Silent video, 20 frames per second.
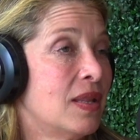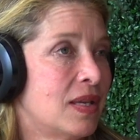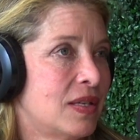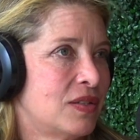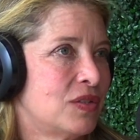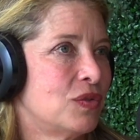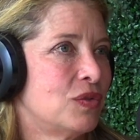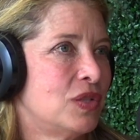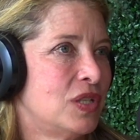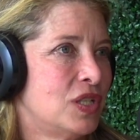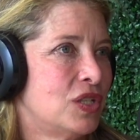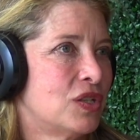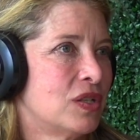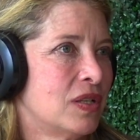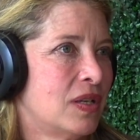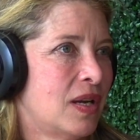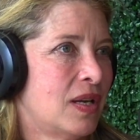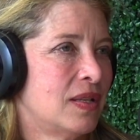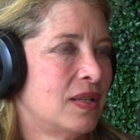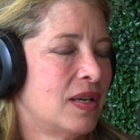unless you
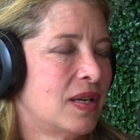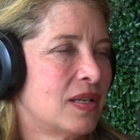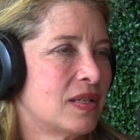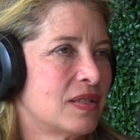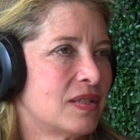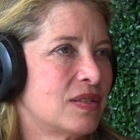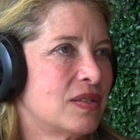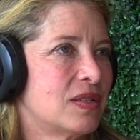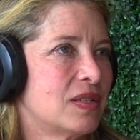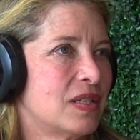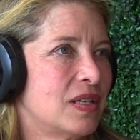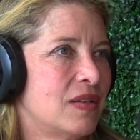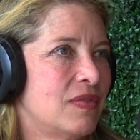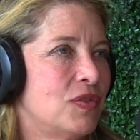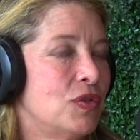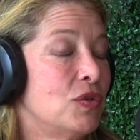teach the guidelines.